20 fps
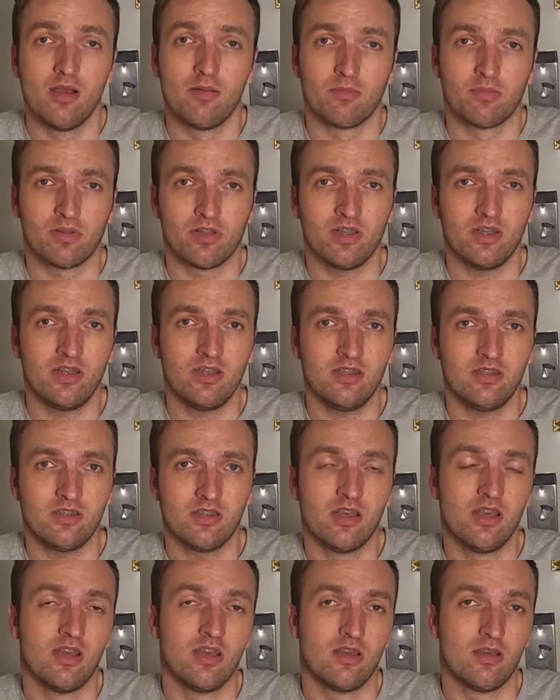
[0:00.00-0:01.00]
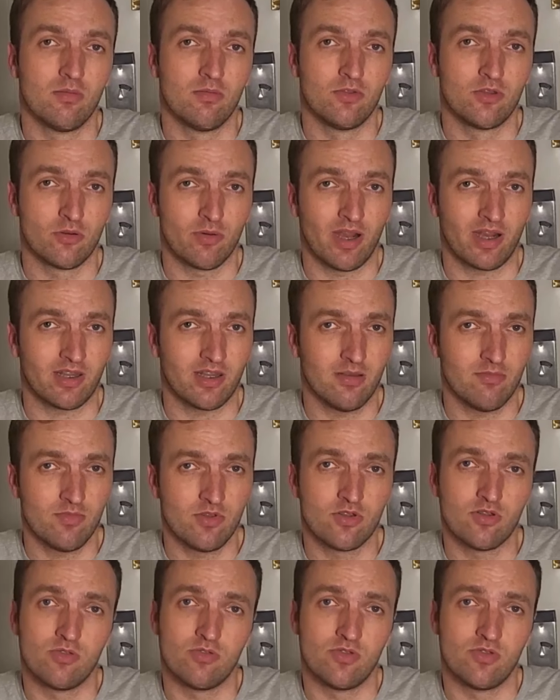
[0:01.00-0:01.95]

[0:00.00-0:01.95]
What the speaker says: please direct them to